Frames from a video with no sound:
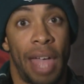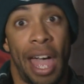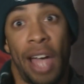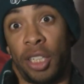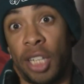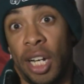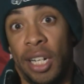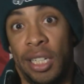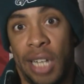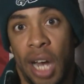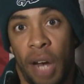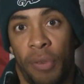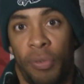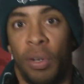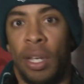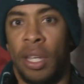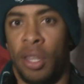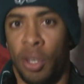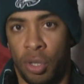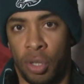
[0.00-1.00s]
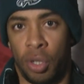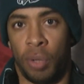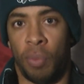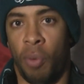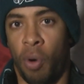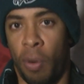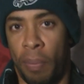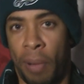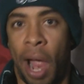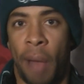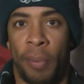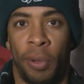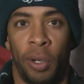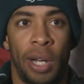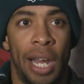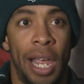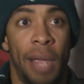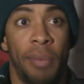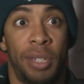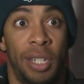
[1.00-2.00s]
Alshon Jeffrey, those are more
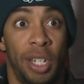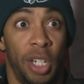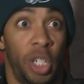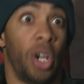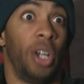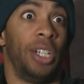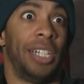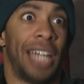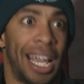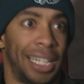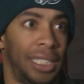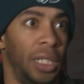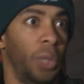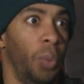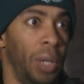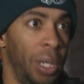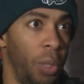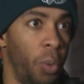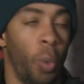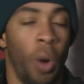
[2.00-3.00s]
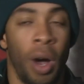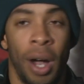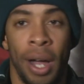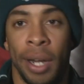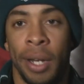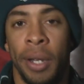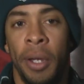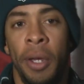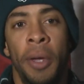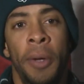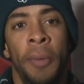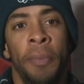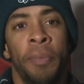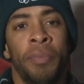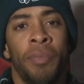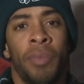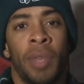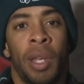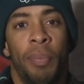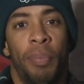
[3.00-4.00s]
popular names, DeSean Jackson week one.
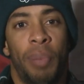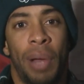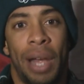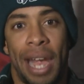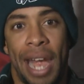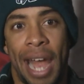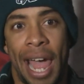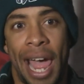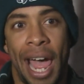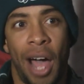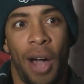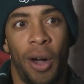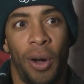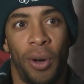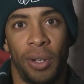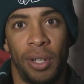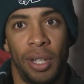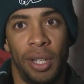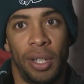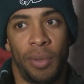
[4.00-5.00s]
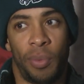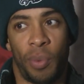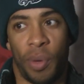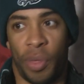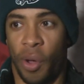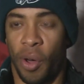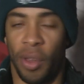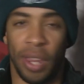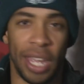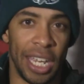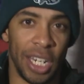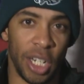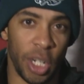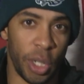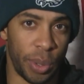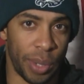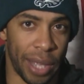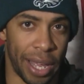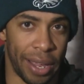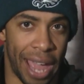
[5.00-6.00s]
But now, with all the
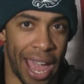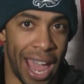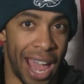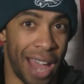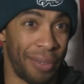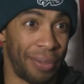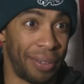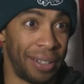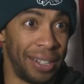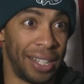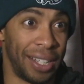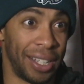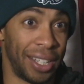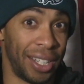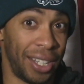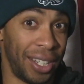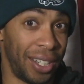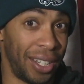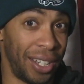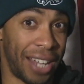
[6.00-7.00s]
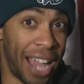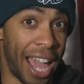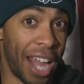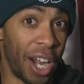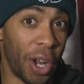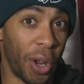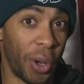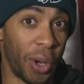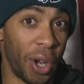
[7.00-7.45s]
injuries that you have, you kind of